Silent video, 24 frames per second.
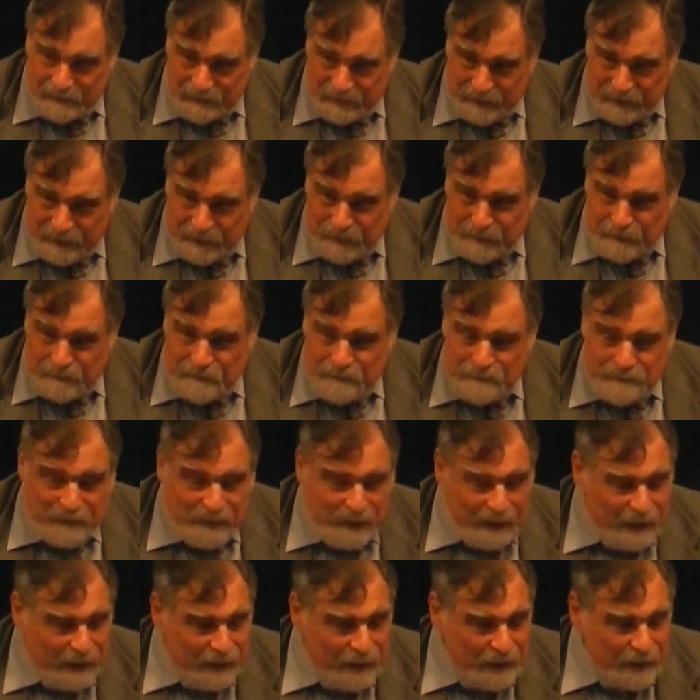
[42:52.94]
All right?
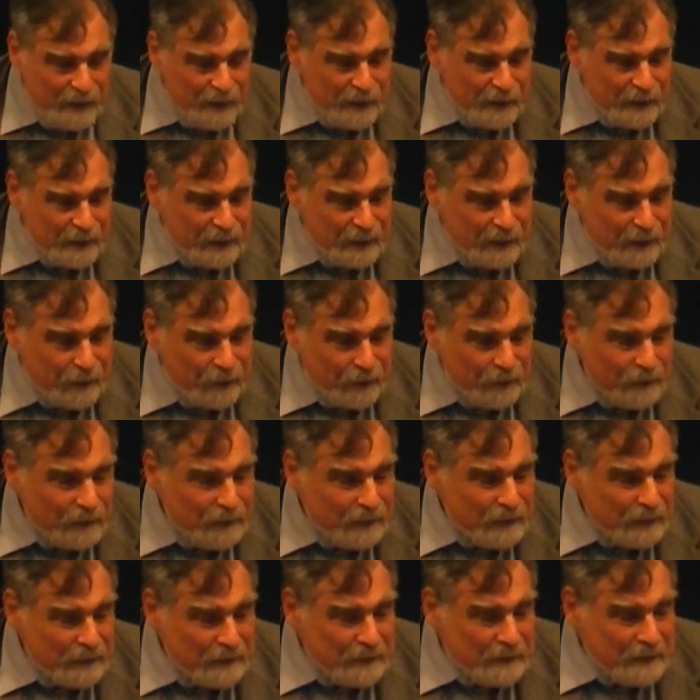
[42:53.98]
Now,
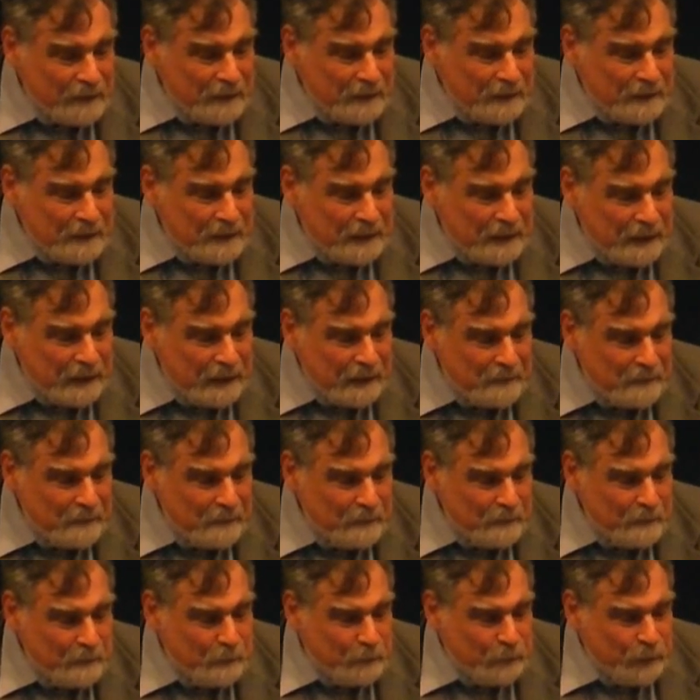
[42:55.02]
I
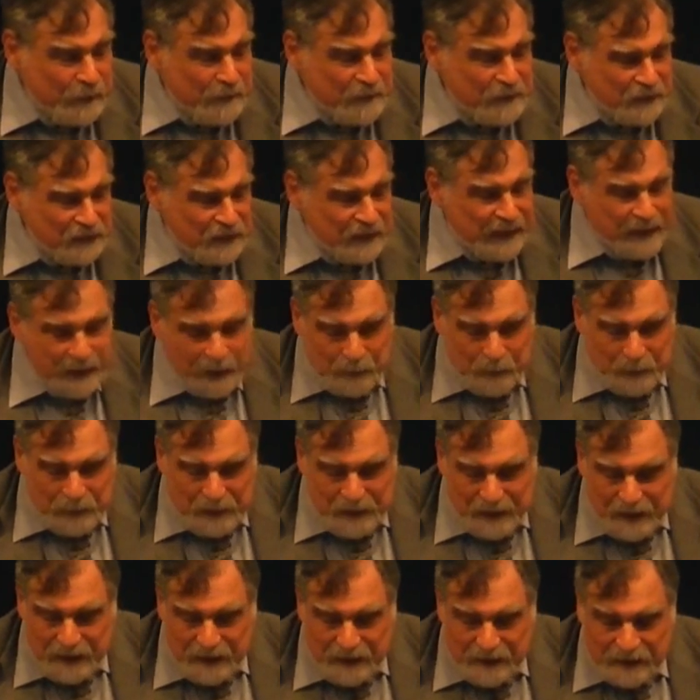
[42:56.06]
previously had a
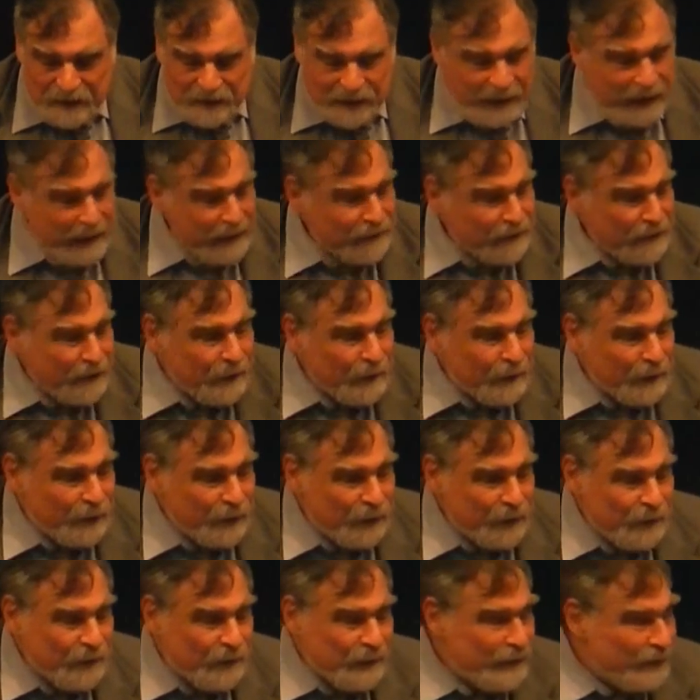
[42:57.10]
ridiculous half hour
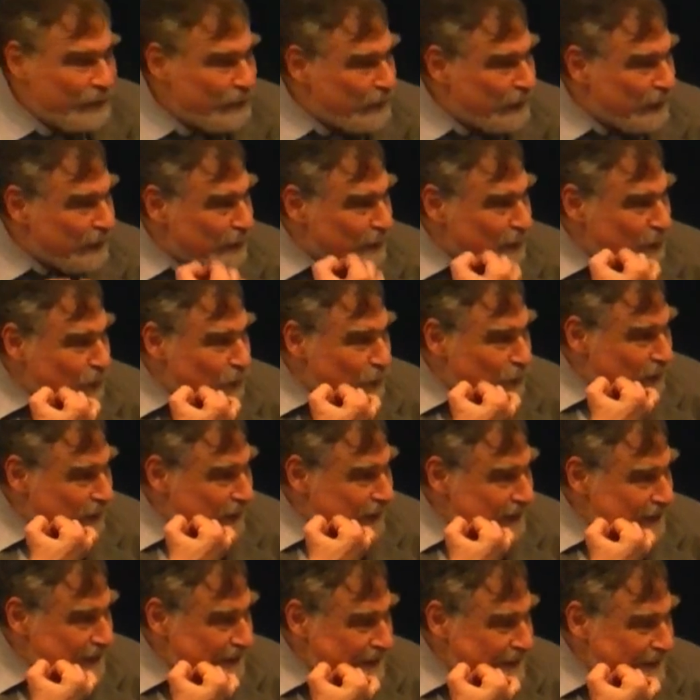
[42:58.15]
to try to do
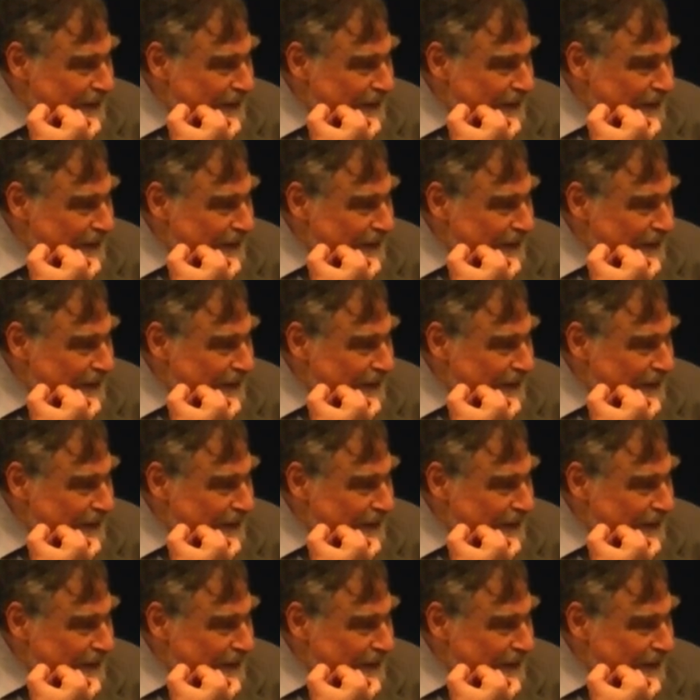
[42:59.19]
that.